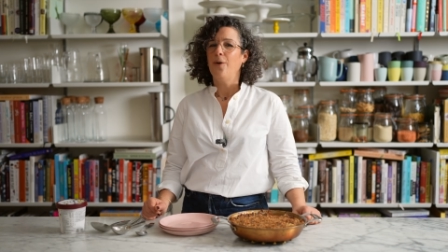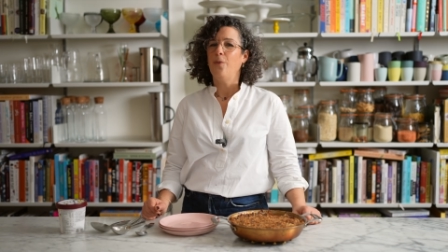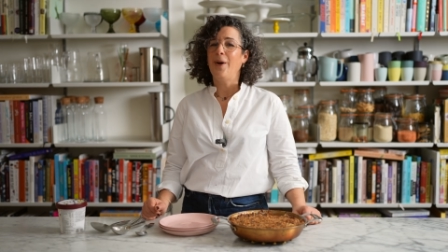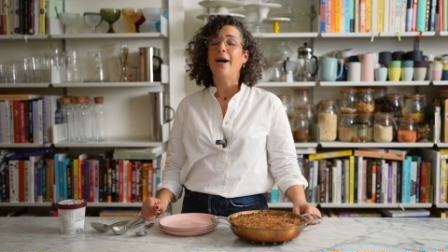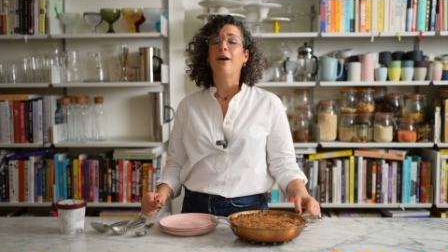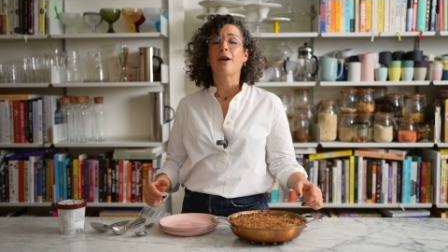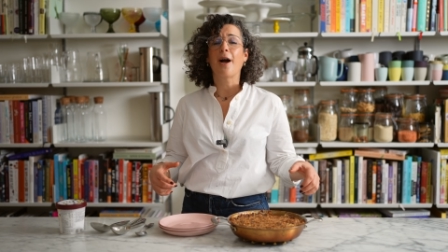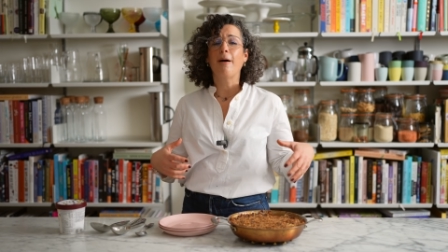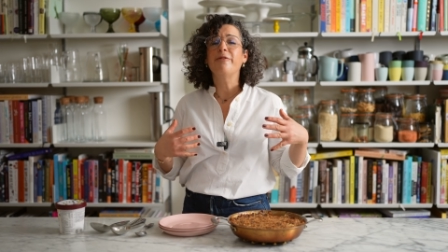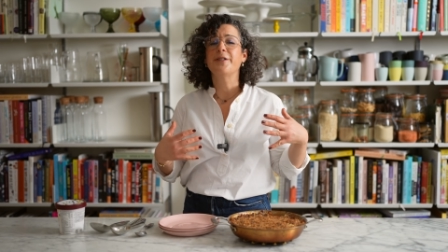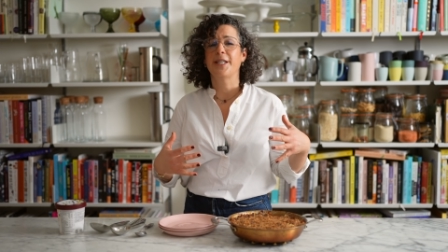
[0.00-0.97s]
We are
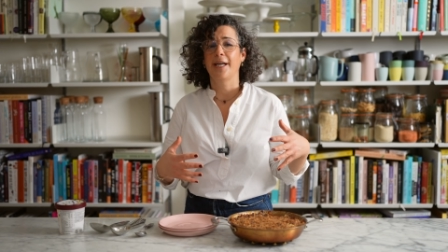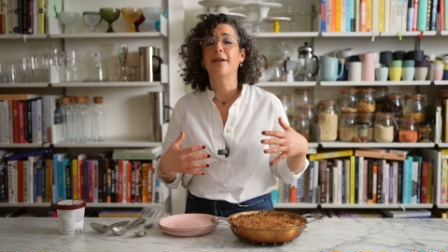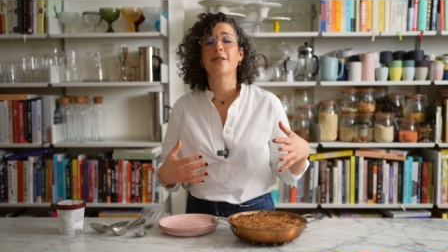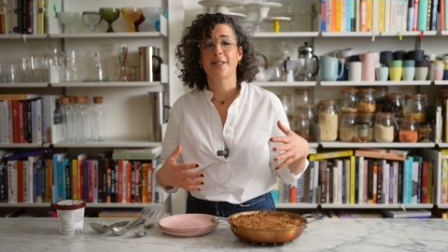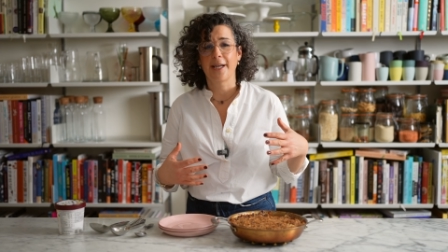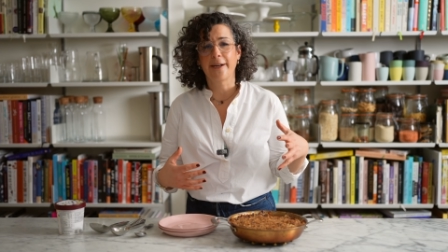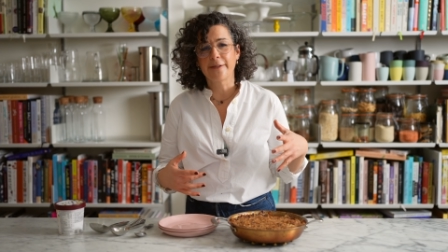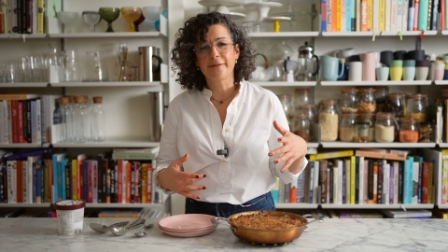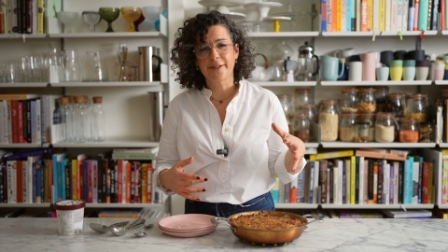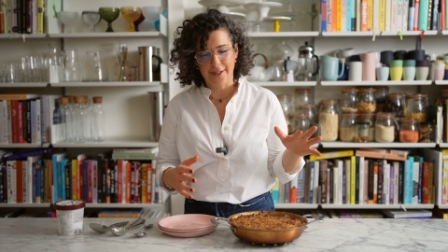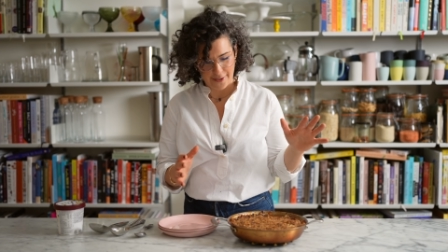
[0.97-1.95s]
comforting
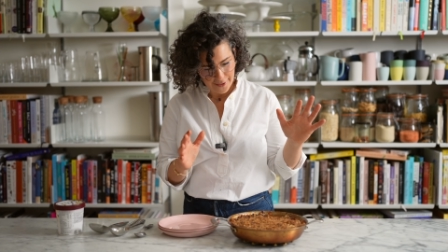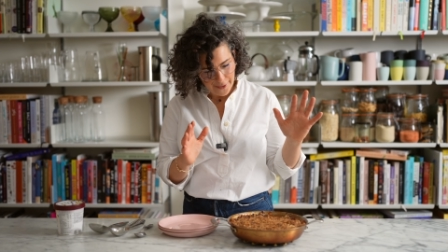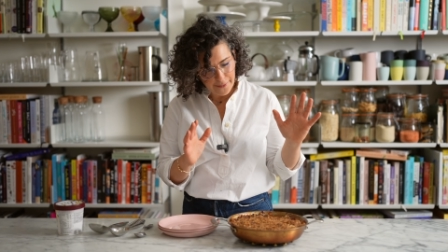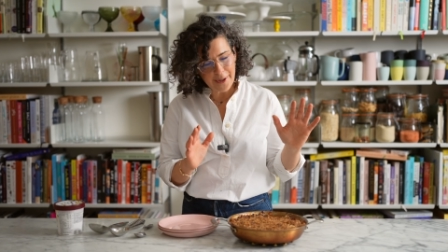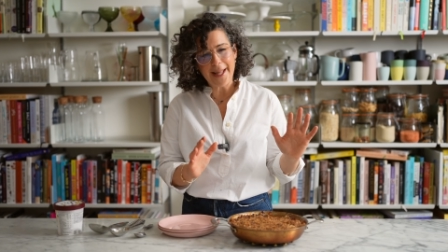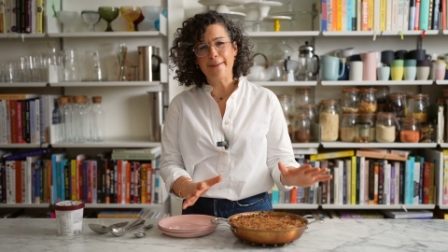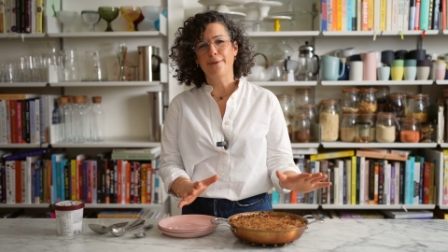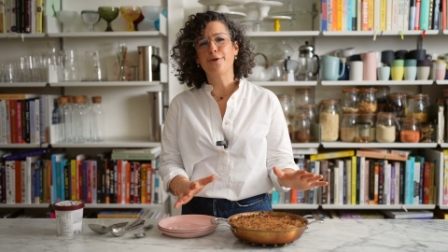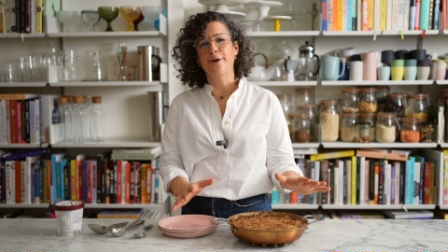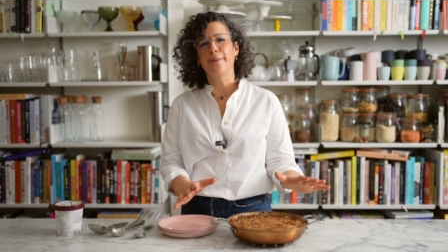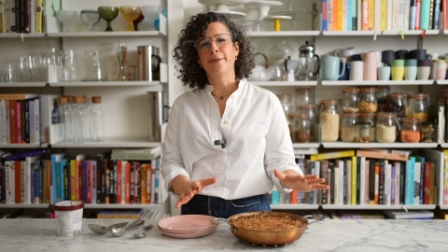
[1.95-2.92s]
ourselves with apple
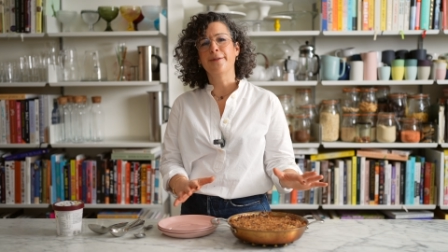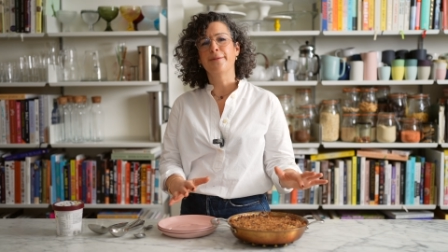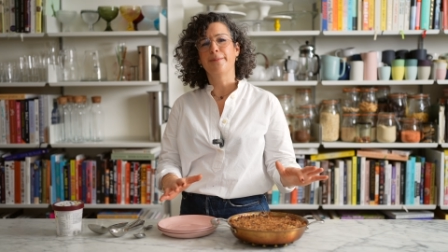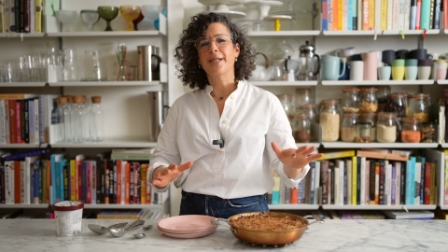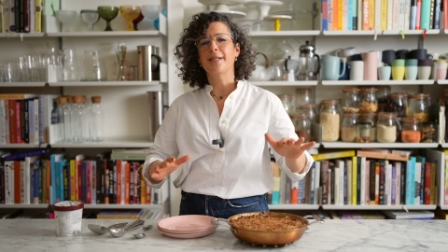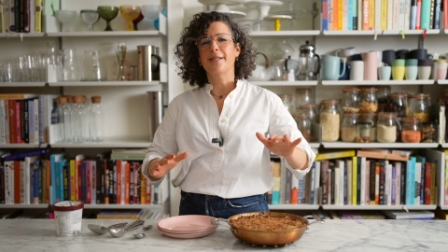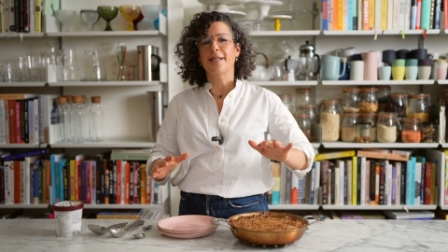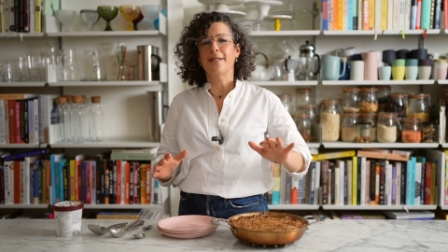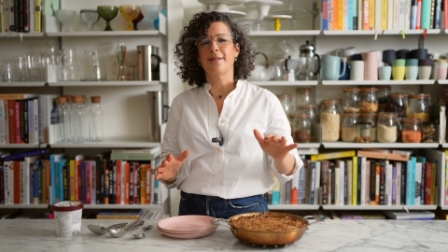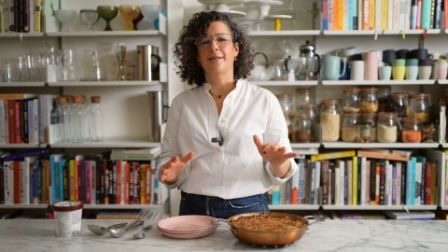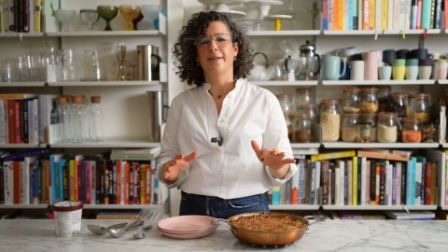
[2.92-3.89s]
crumble because
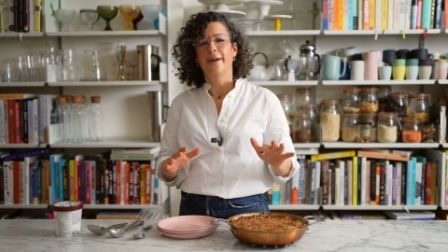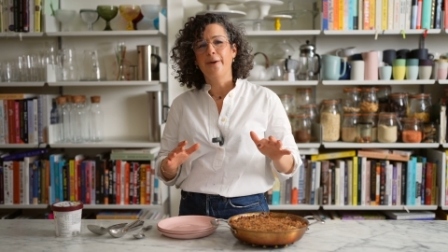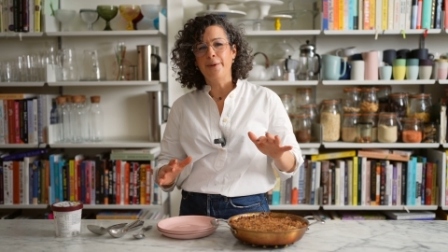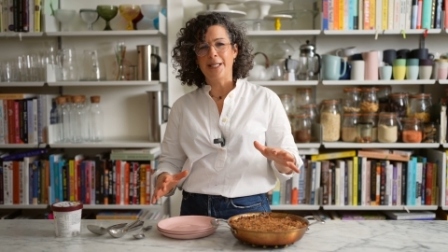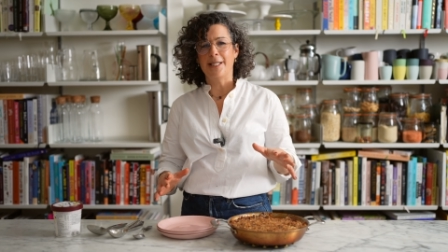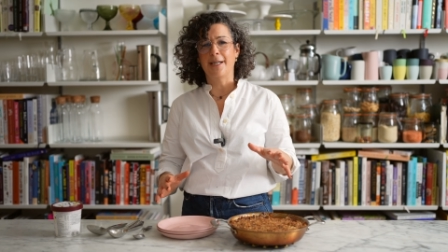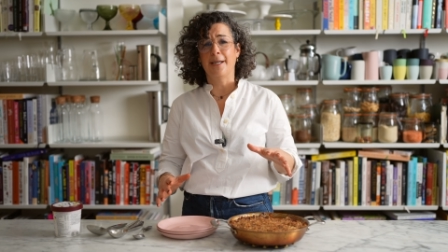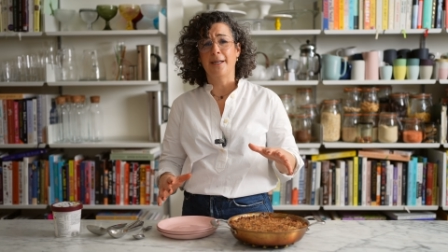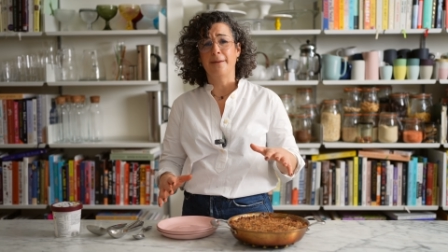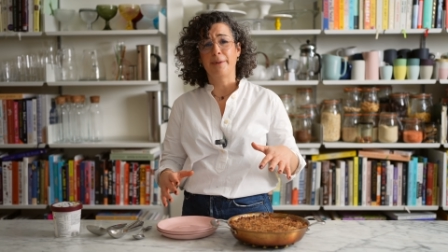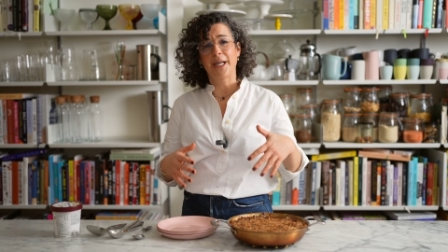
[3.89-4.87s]
it's
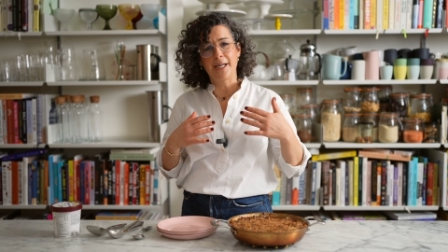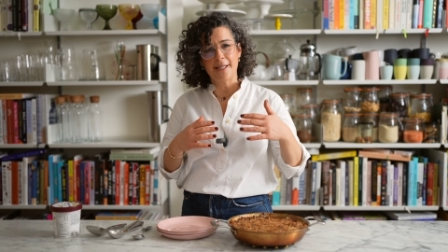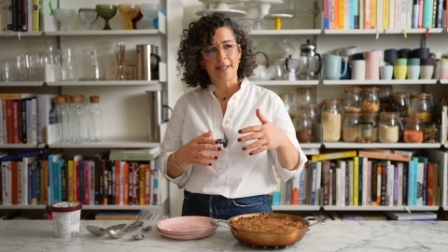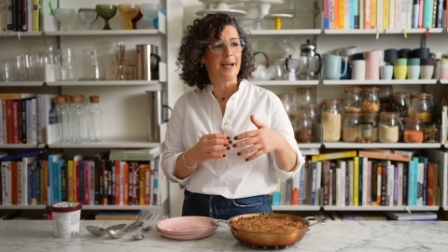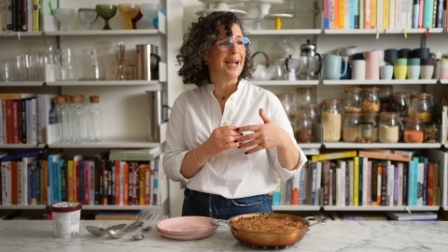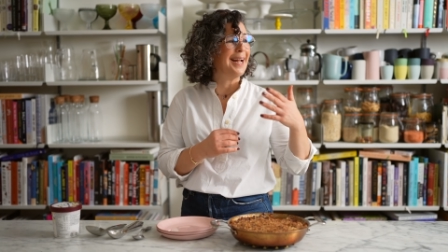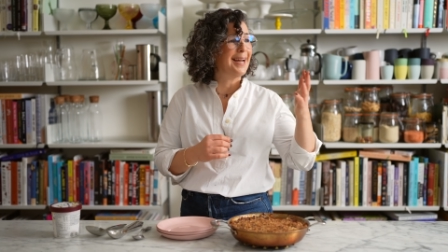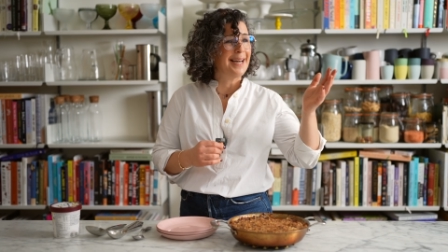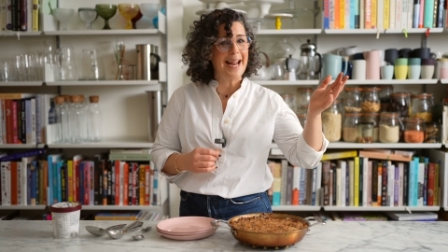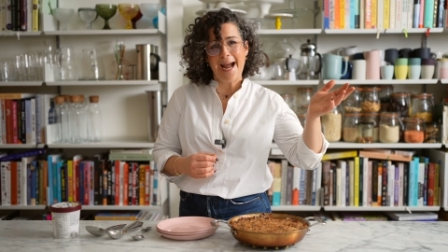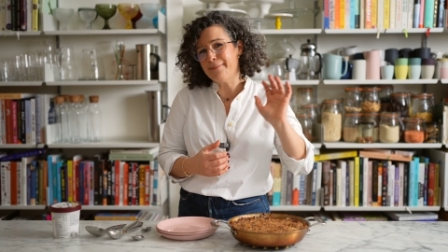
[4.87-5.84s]
winter, because I had
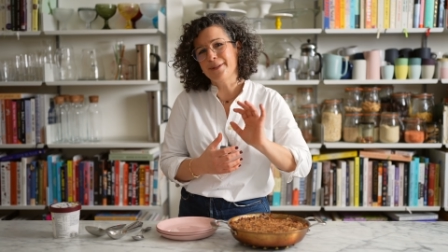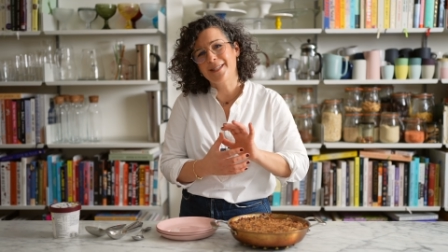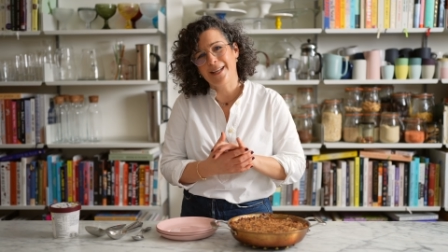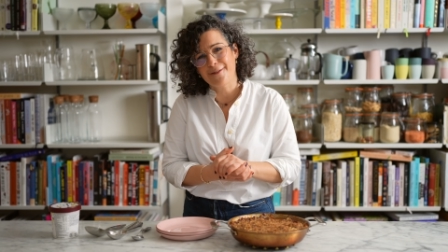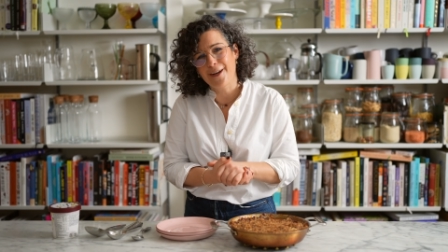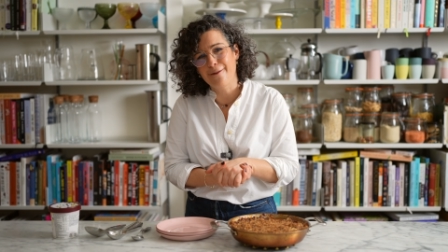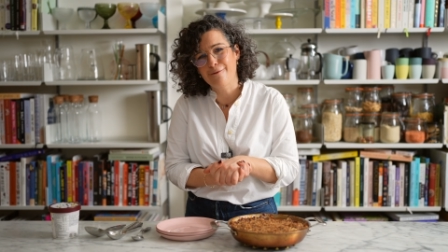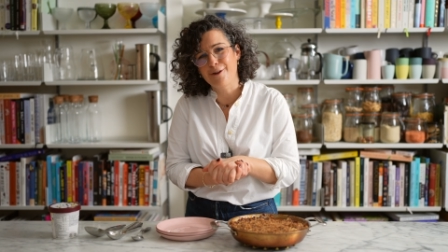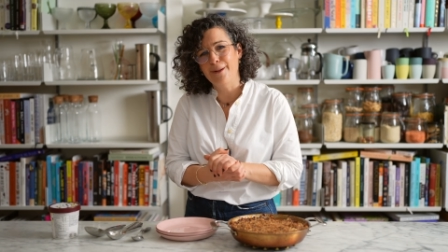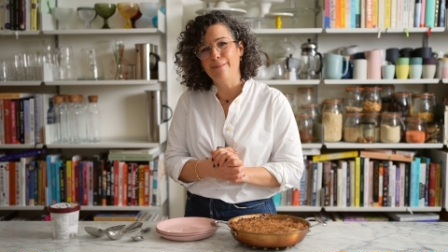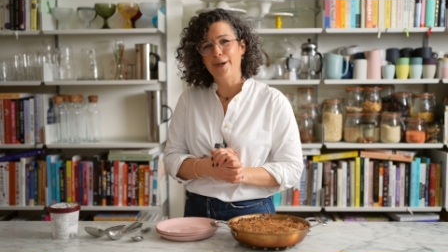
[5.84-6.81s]
apples left over
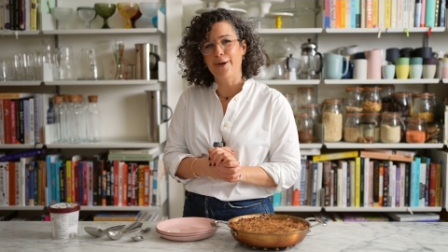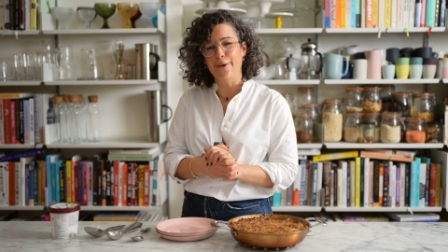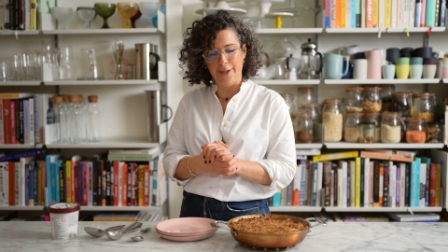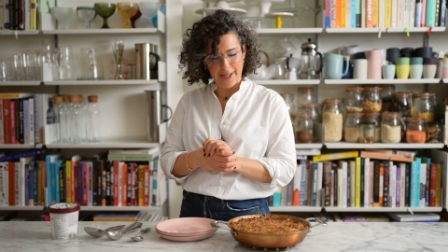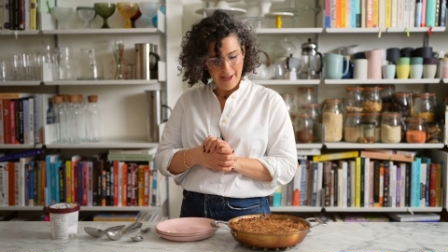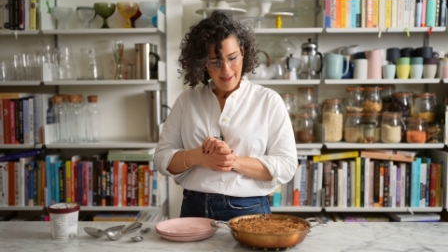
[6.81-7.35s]
in the bowl,